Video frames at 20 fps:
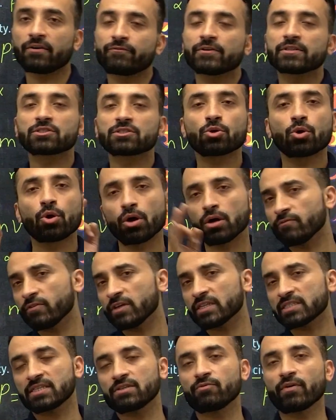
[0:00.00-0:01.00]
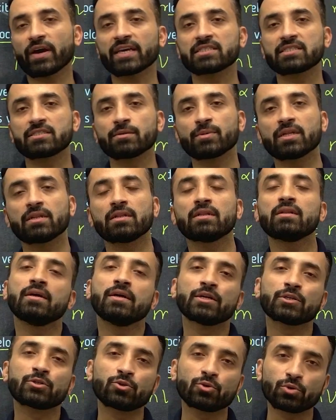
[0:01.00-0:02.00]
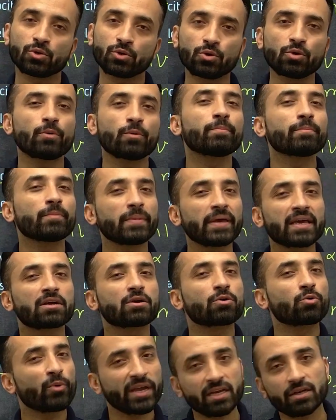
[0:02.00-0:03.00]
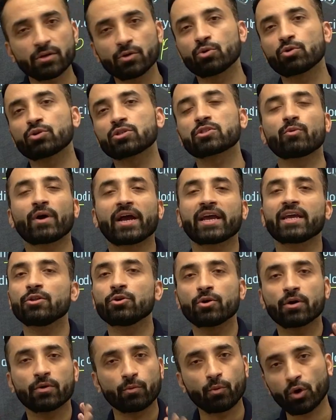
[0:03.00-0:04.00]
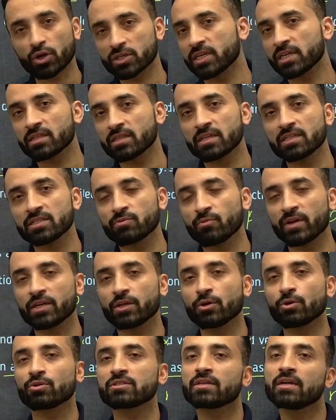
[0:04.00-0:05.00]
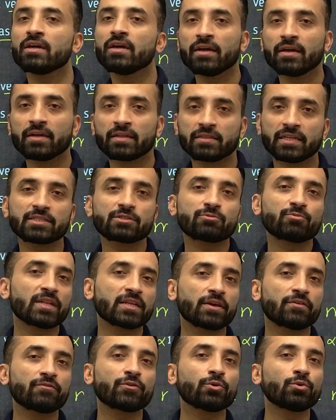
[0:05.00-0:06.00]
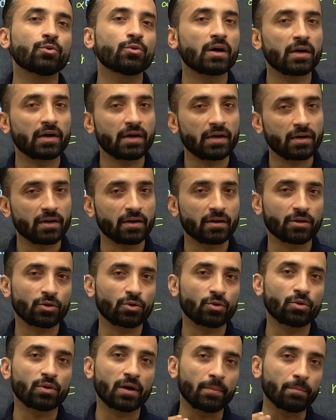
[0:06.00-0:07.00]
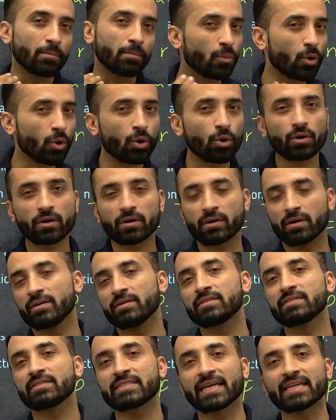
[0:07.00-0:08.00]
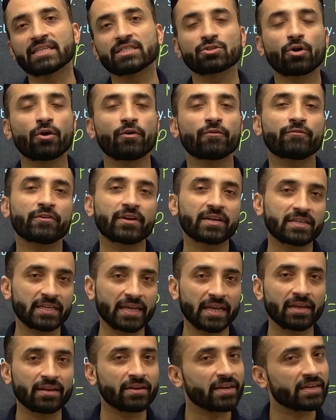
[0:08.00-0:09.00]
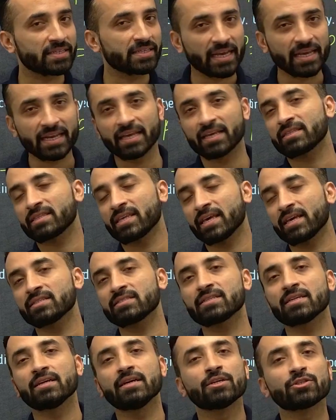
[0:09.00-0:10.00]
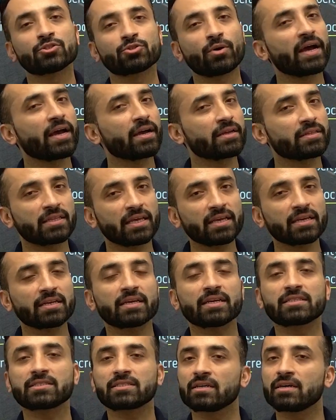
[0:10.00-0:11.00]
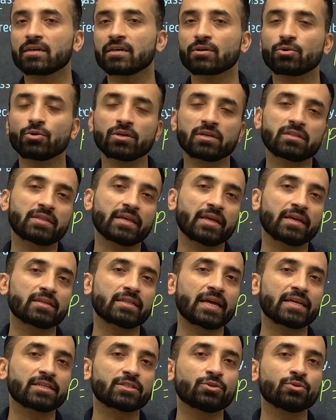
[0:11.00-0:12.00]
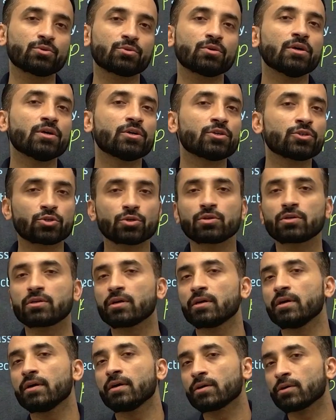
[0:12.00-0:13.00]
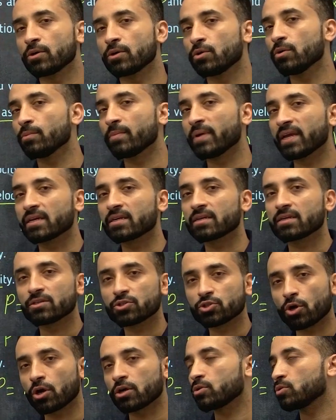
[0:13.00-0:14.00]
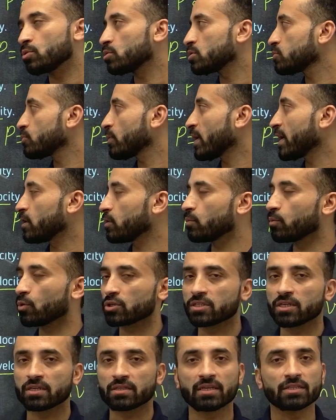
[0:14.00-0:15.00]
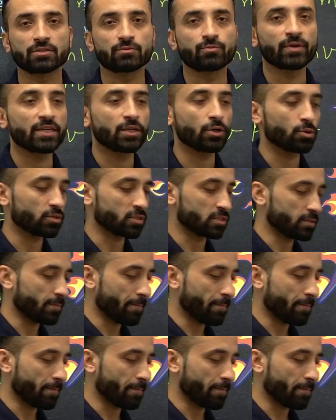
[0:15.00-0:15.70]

It's always advisable to make quick notes while you are watching these videos. This will give you more sense of retaining things. So I think it's a good thing that you should make short notes while you're watching these videos.